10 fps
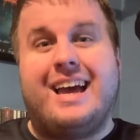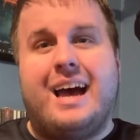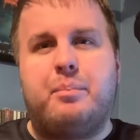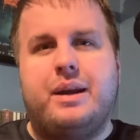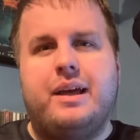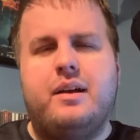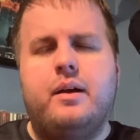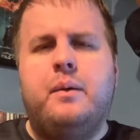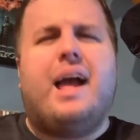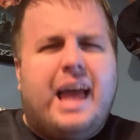happening.
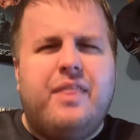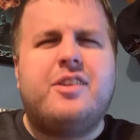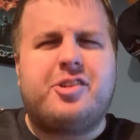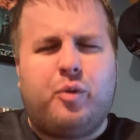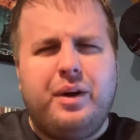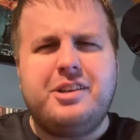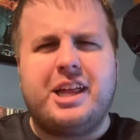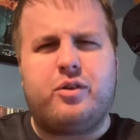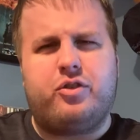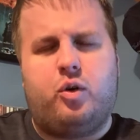And the stories
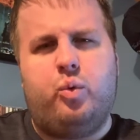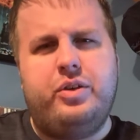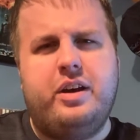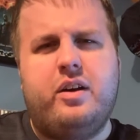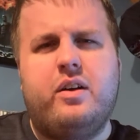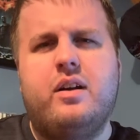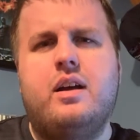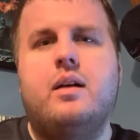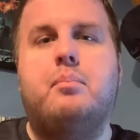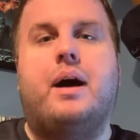that are told here
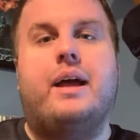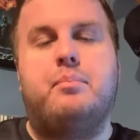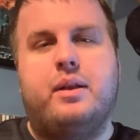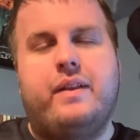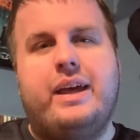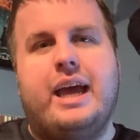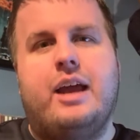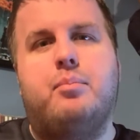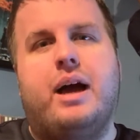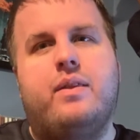by Billy
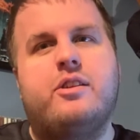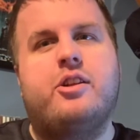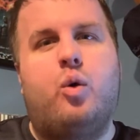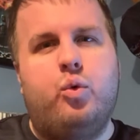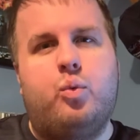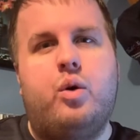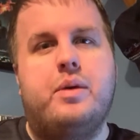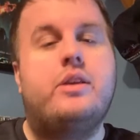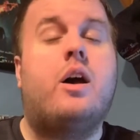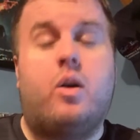and by this older
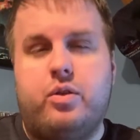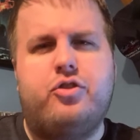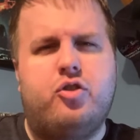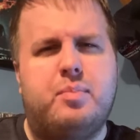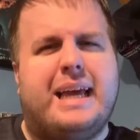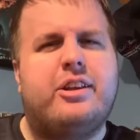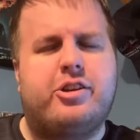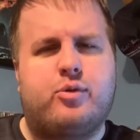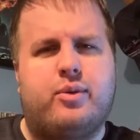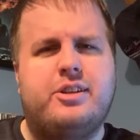woman are the two main
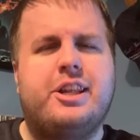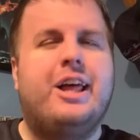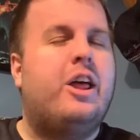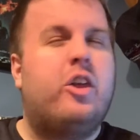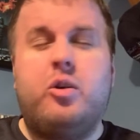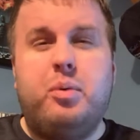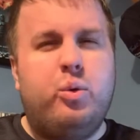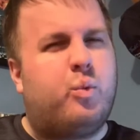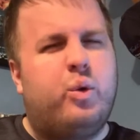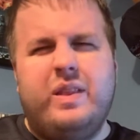stories. They're
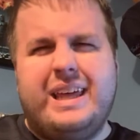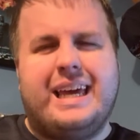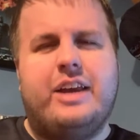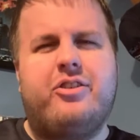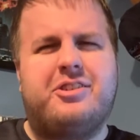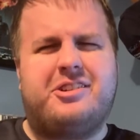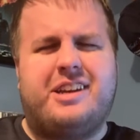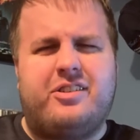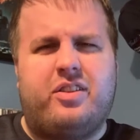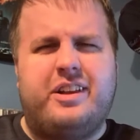both really
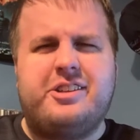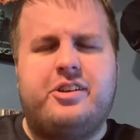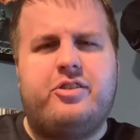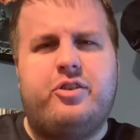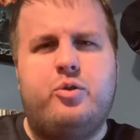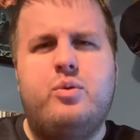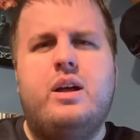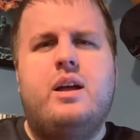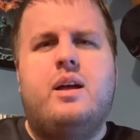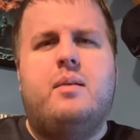interesting to listen to,
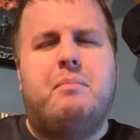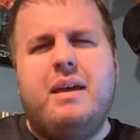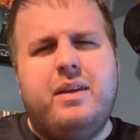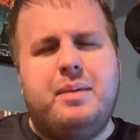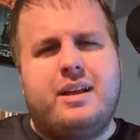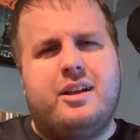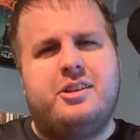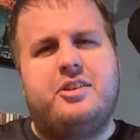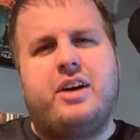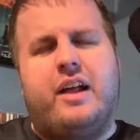mainly because
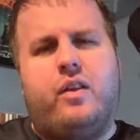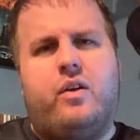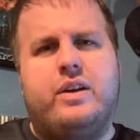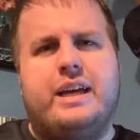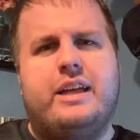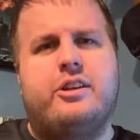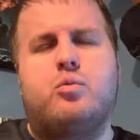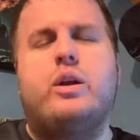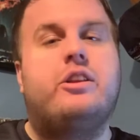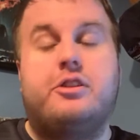the dialogue is
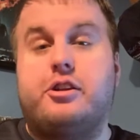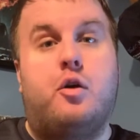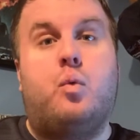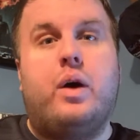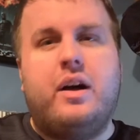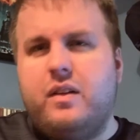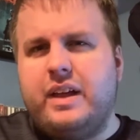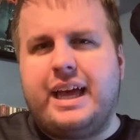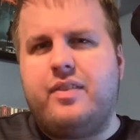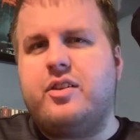written so well
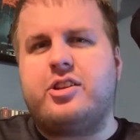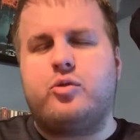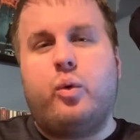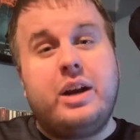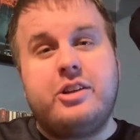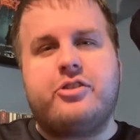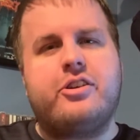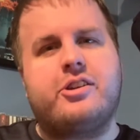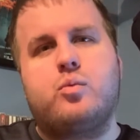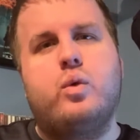and the stories
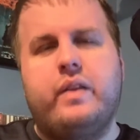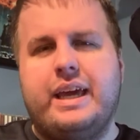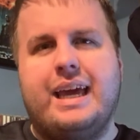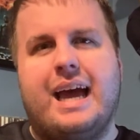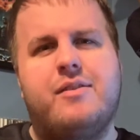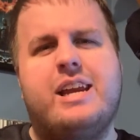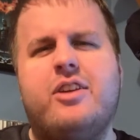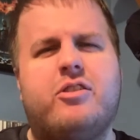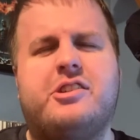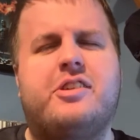just really have an
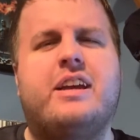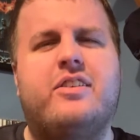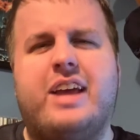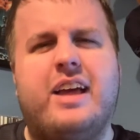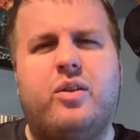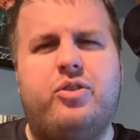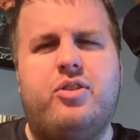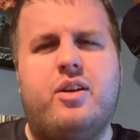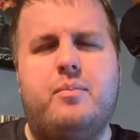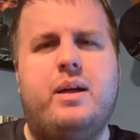interesting tale to
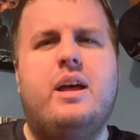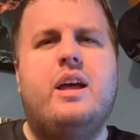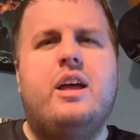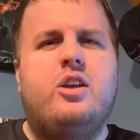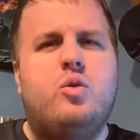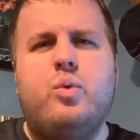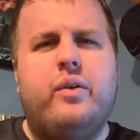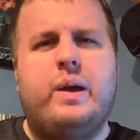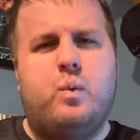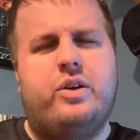them. You
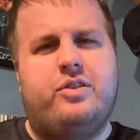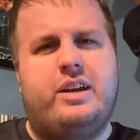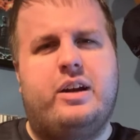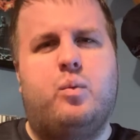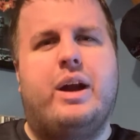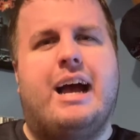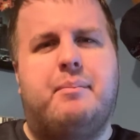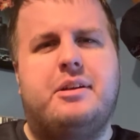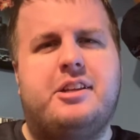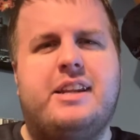really want to hear what
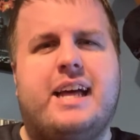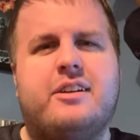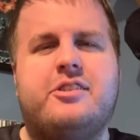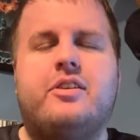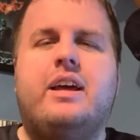happens next,